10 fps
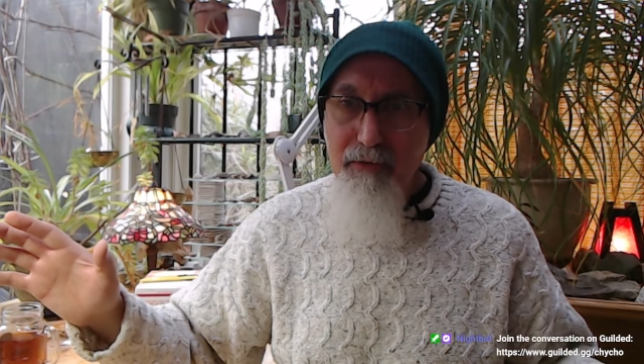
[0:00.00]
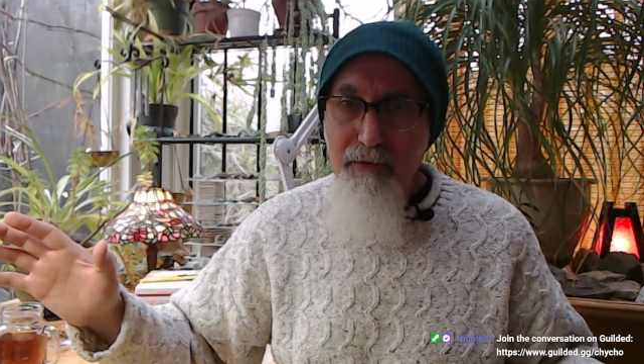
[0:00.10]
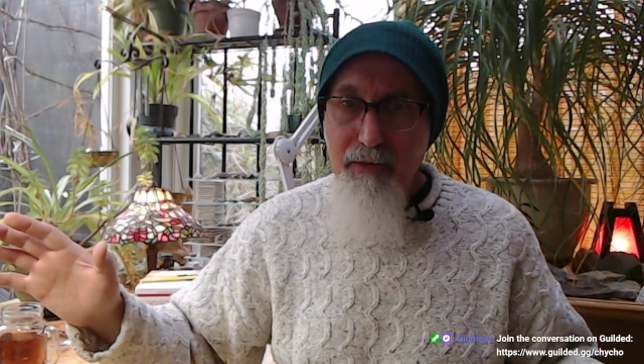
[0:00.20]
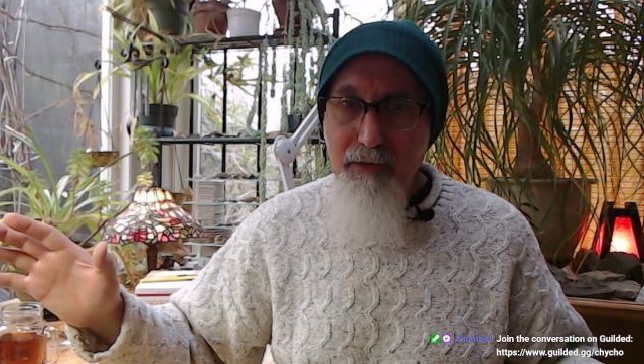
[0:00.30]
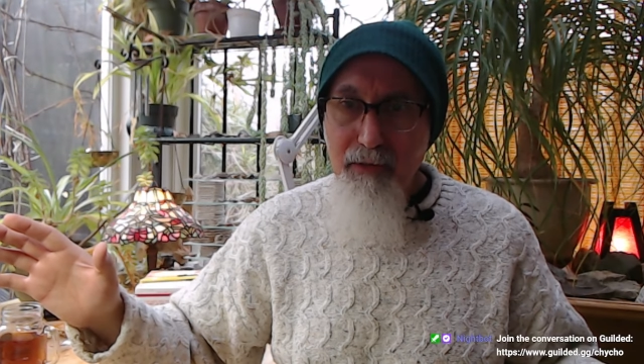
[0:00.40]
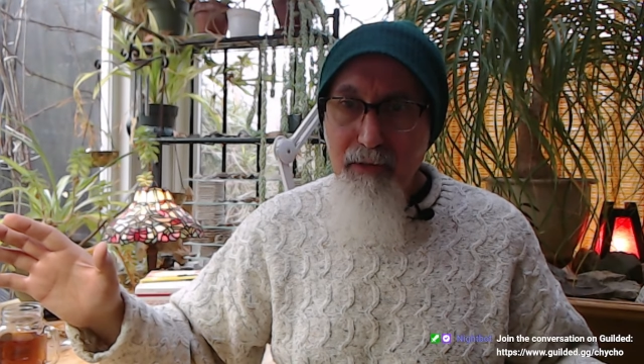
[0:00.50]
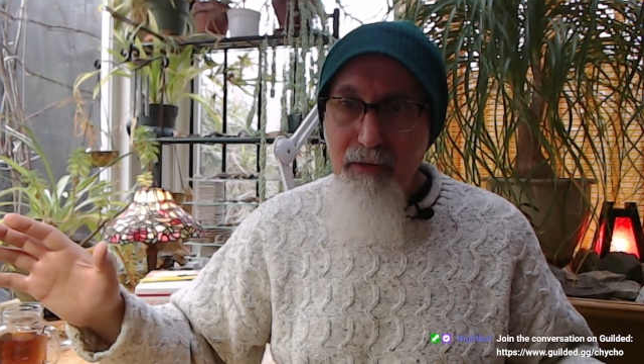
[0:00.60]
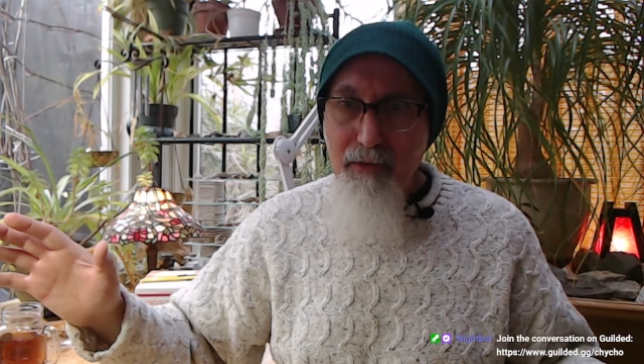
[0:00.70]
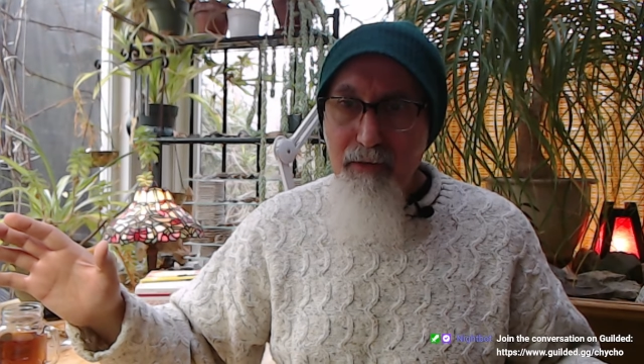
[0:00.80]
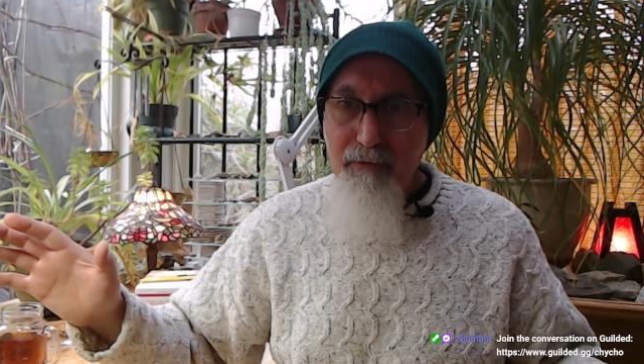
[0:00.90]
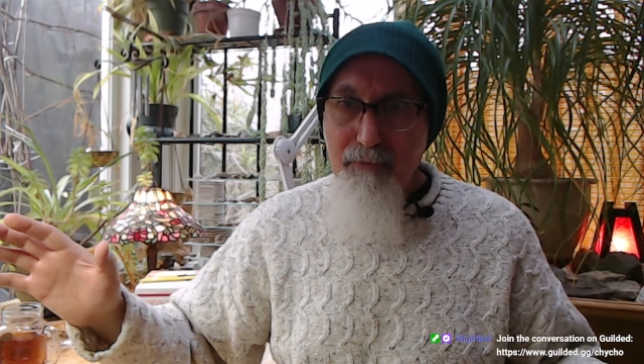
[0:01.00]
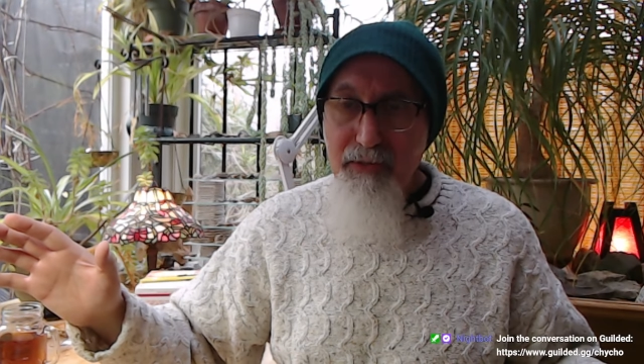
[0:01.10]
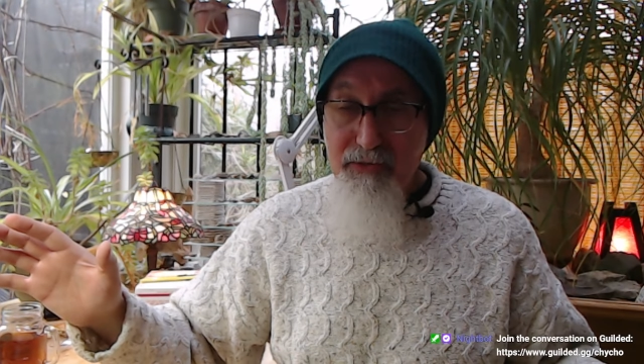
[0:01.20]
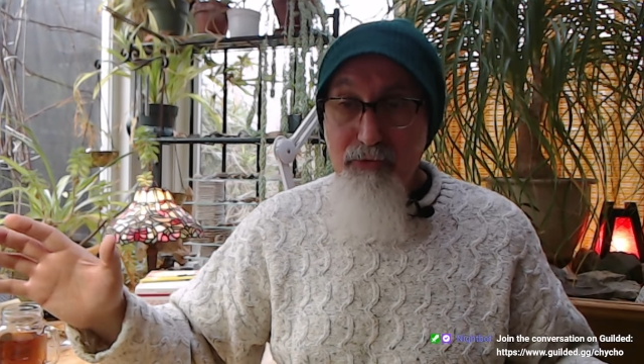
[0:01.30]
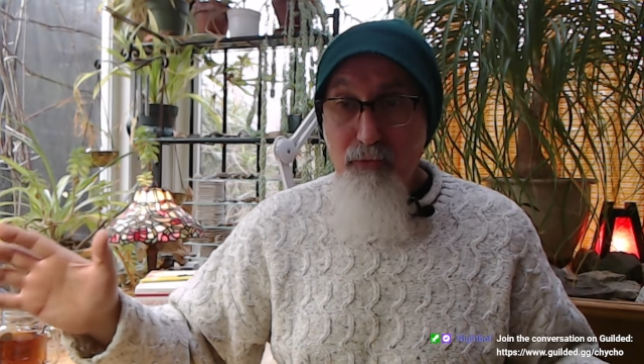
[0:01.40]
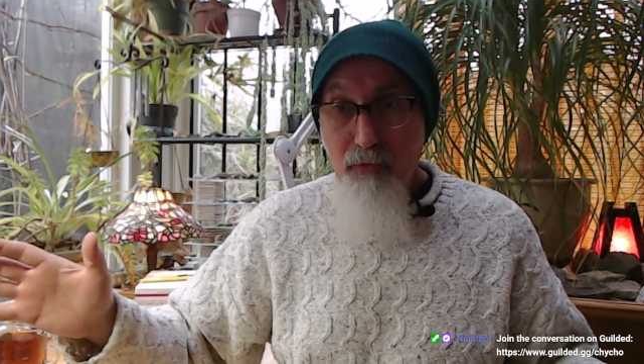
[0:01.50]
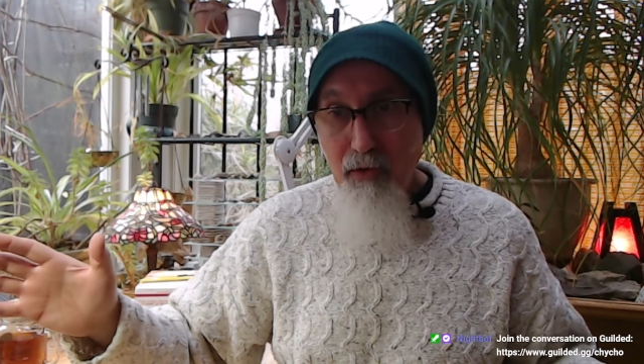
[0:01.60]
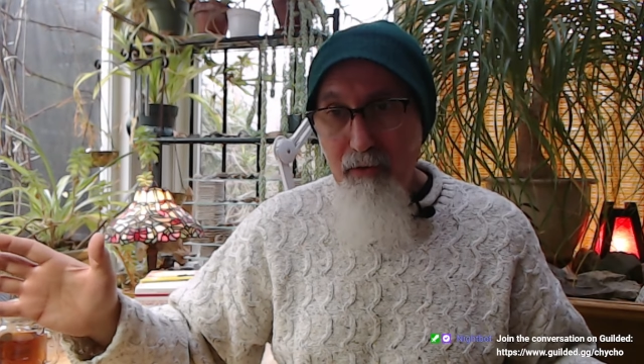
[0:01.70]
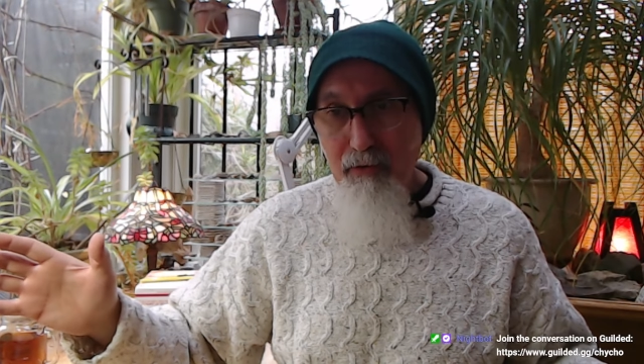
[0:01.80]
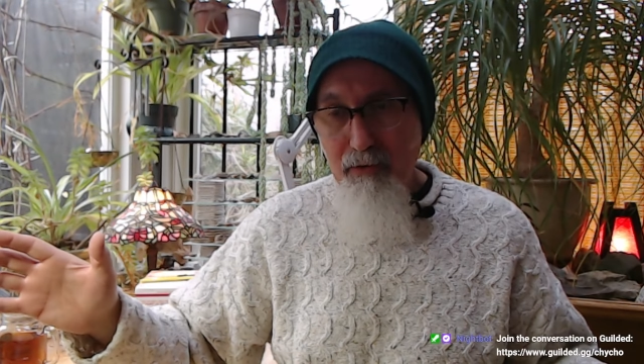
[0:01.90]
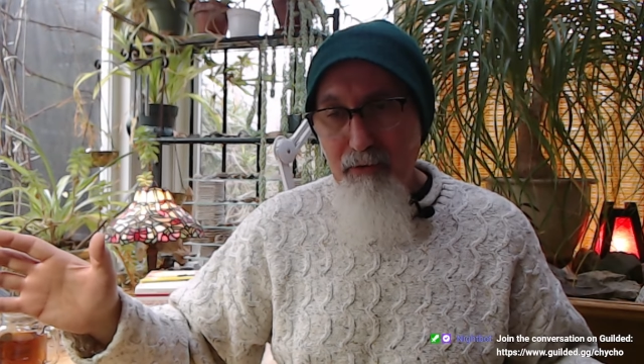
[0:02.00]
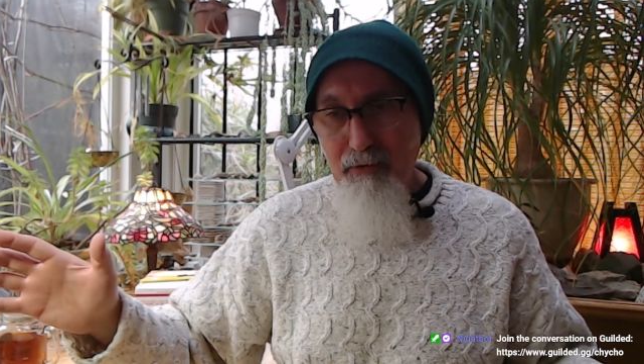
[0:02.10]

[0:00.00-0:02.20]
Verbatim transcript: right? Because it's wrong.